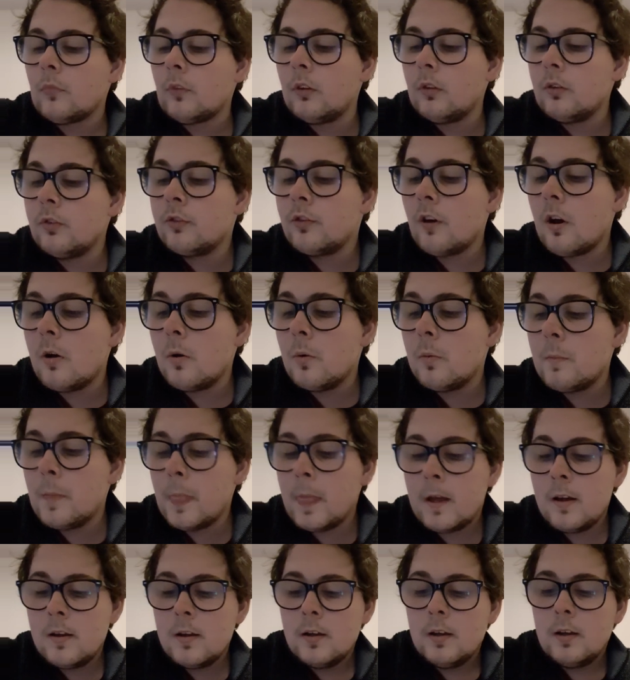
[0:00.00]
So
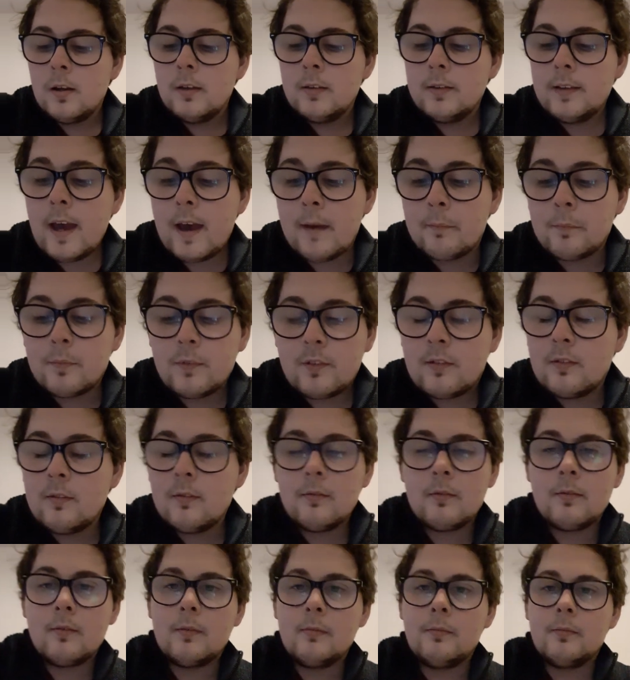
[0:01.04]
yeah,
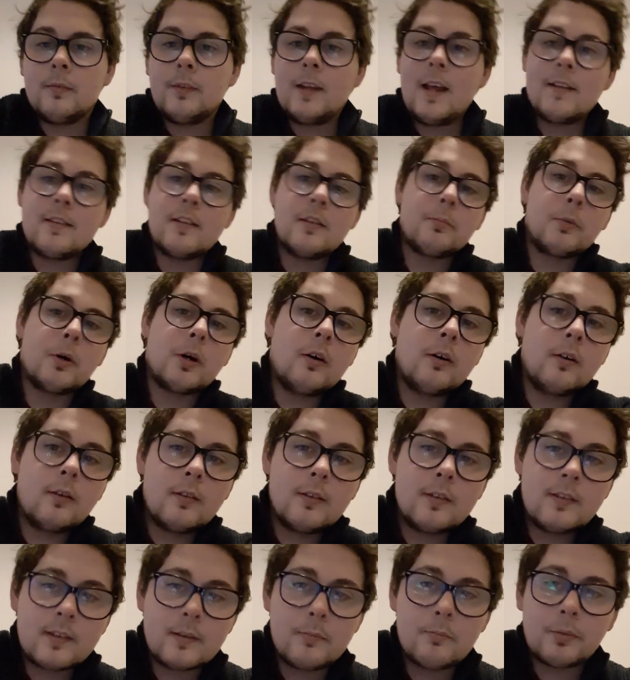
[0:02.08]
less is more,
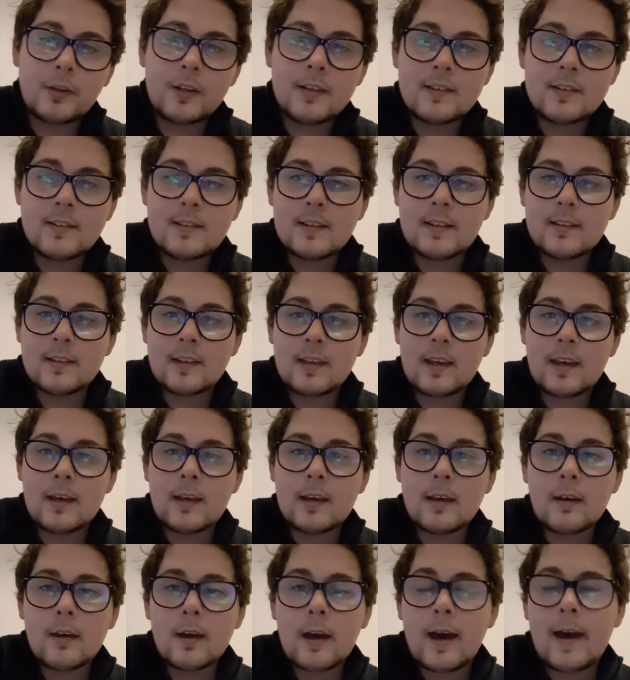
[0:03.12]
simplicity is
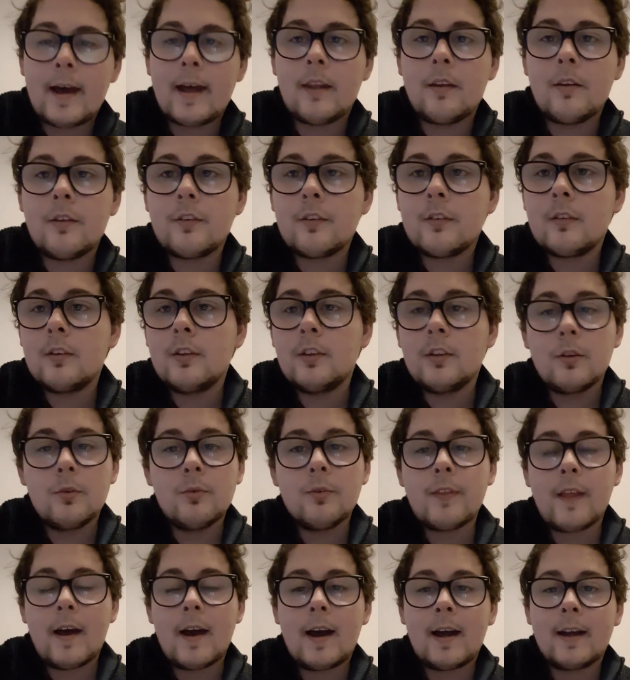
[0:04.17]
key, and use
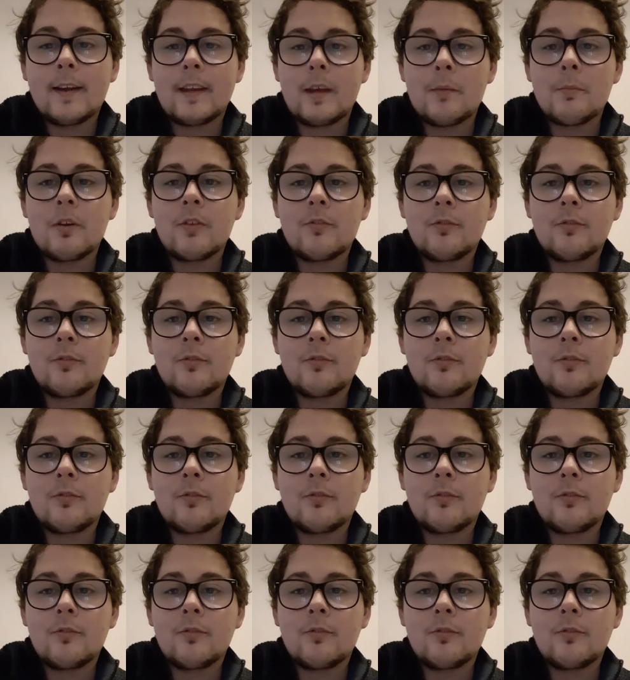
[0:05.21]
that academic